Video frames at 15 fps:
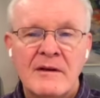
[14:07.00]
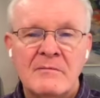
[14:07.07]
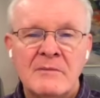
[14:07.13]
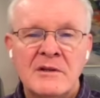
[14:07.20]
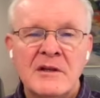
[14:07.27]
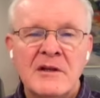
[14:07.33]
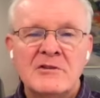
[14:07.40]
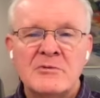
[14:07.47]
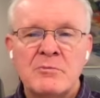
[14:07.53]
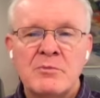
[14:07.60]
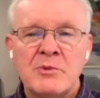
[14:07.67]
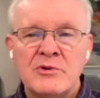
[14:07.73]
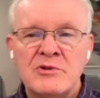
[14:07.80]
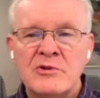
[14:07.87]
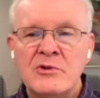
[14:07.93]
But they
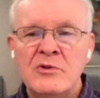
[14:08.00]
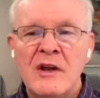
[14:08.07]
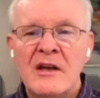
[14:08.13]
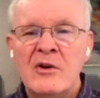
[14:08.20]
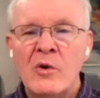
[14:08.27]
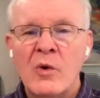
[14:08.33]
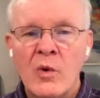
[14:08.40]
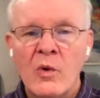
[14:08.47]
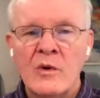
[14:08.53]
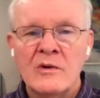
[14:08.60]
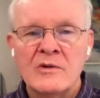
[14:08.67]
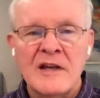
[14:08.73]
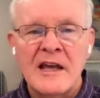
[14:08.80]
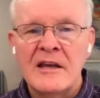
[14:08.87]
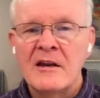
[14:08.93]
pursued a
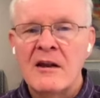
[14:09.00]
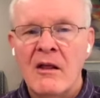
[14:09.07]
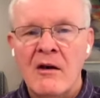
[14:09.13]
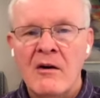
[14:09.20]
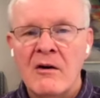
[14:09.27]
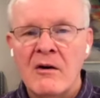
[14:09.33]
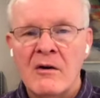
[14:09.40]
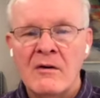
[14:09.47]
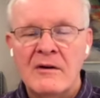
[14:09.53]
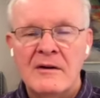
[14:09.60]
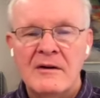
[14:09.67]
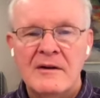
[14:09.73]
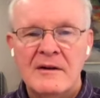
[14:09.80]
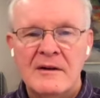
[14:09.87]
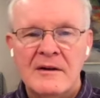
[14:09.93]
course headlong
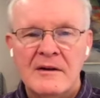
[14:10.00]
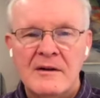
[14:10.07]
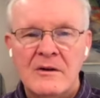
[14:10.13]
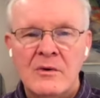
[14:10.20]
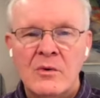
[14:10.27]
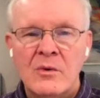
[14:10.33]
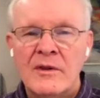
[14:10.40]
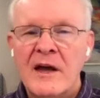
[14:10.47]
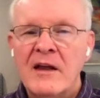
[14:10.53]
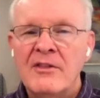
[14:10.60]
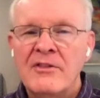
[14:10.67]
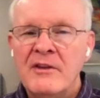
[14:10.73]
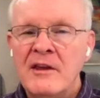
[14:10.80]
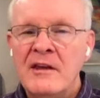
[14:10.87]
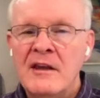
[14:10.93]
without
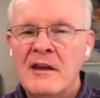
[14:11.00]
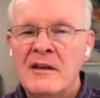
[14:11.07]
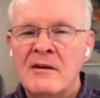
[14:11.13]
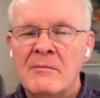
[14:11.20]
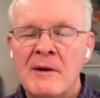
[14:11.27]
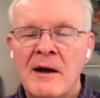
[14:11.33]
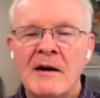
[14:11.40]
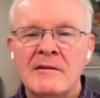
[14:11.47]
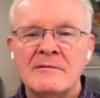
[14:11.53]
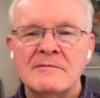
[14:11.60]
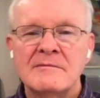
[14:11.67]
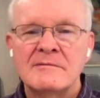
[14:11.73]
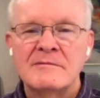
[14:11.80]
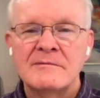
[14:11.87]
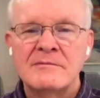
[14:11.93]
thinking about
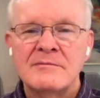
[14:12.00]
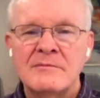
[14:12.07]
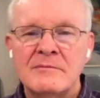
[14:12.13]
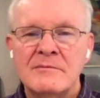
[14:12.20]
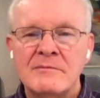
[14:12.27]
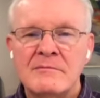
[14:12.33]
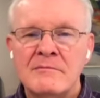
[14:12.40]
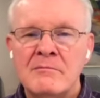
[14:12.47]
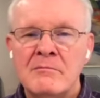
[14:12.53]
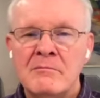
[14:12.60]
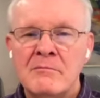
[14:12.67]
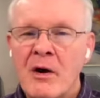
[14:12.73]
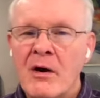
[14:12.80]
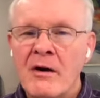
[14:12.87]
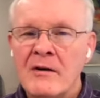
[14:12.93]

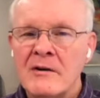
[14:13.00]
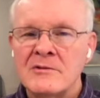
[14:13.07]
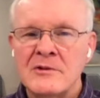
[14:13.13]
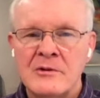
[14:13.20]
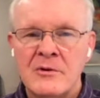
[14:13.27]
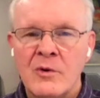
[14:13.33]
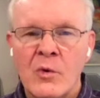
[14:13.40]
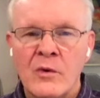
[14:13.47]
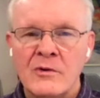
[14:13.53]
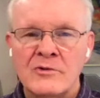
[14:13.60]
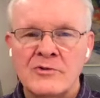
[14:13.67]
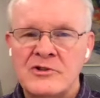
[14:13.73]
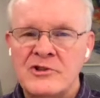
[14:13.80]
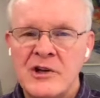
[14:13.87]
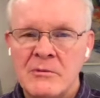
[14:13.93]
bars and
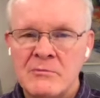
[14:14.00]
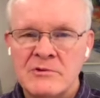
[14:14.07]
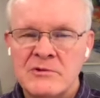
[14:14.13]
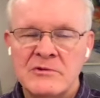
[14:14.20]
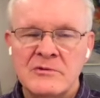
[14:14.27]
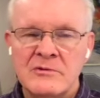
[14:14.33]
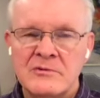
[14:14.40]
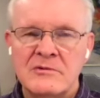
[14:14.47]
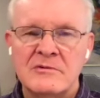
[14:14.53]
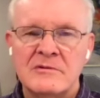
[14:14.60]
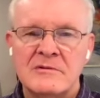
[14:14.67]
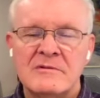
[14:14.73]
orange jumpsuits.